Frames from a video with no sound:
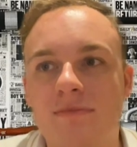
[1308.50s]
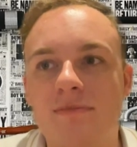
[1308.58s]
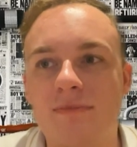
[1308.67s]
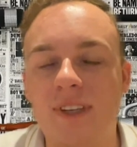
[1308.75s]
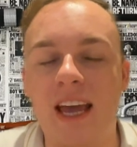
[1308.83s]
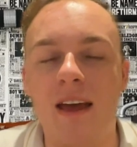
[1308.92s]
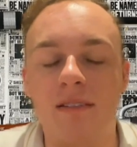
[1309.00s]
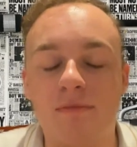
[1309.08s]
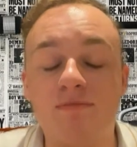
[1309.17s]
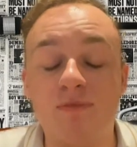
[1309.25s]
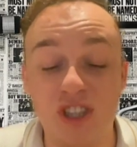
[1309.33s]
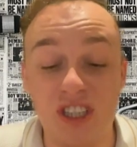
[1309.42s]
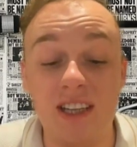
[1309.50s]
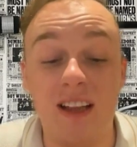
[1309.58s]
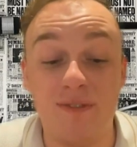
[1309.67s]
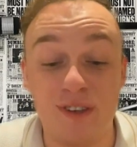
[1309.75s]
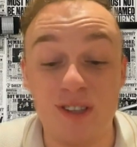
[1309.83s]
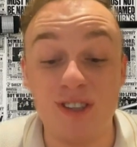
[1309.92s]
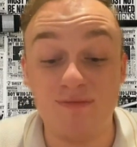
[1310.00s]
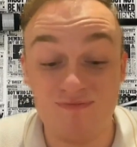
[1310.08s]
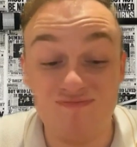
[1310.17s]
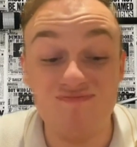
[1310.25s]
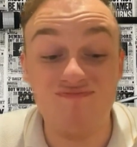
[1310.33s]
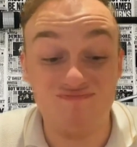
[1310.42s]
Yeah, she delivered.
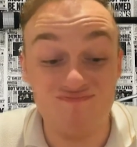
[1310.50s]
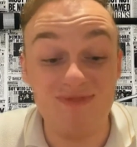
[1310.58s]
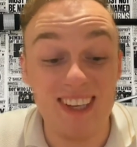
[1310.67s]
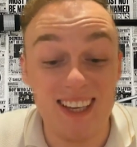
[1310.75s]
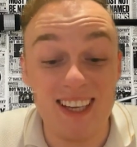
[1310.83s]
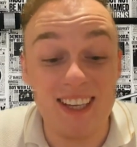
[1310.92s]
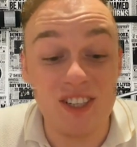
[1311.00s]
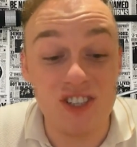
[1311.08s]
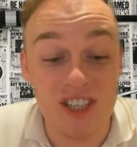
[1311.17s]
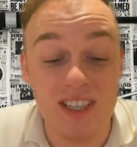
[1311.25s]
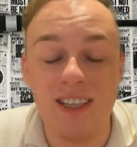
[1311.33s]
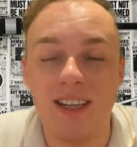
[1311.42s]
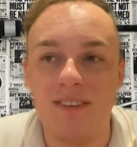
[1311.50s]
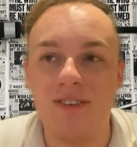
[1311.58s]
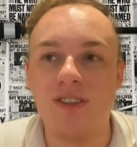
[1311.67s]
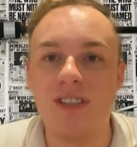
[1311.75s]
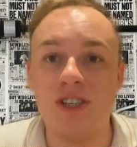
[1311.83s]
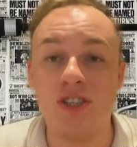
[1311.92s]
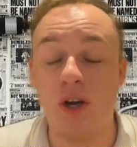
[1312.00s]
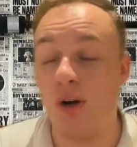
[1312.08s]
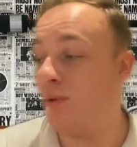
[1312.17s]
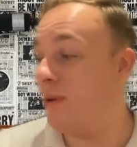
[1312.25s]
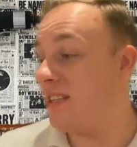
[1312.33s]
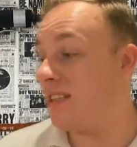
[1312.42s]
She delivered, as she
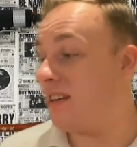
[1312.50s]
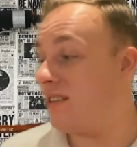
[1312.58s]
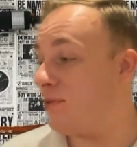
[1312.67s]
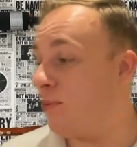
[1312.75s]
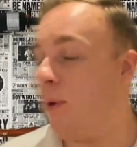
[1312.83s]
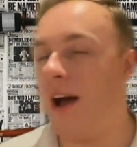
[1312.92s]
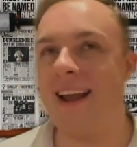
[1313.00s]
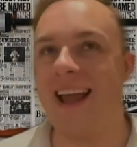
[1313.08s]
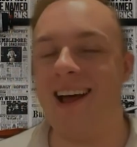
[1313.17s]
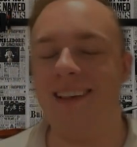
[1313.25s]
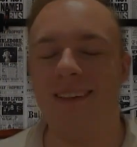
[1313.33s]
always does. What a gal.